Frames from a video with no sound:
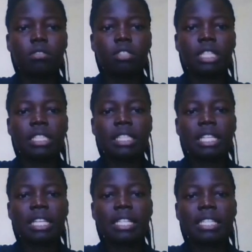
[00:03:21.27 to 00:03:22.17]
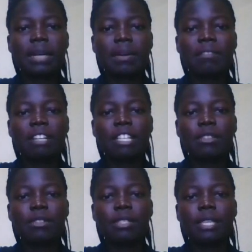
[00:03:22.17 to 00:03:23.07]
We shall select our
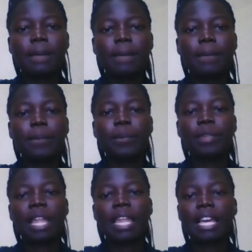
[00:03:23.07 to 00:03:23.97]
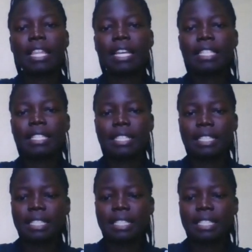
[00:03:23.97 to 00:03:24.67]
values like that.